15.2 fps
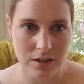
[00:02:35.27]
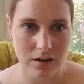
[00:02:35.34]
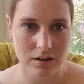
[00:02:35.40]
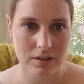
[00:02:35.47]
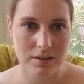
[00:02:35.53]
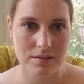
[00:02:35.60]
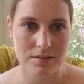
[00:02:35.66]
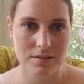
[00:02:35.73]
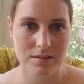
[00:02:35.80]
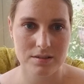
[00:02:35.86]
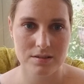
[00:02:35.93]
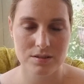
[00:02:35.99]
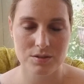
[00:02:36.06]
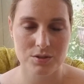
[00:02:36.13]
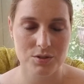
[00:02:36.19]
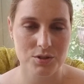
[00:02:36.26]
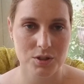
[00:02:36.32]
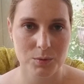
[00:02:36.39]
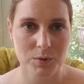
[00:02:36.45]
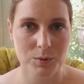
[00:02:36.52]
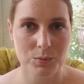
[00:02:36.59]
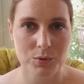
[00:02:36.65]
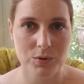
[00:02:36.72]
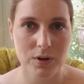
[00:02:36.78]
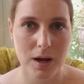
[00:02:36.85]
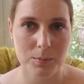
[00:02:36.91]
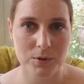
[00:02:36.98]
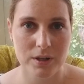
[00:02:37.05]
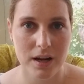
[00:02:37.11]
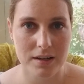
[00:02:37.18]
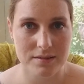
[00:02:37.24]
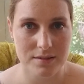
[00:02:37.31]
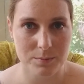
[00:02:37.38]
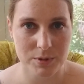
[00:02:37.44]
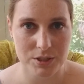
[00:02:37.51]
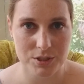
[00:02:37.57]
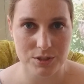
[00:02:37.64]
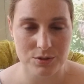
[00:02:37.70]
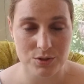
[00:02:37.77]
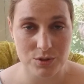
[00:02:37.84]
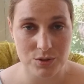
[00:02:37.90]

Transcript: artists to determine proper exhibition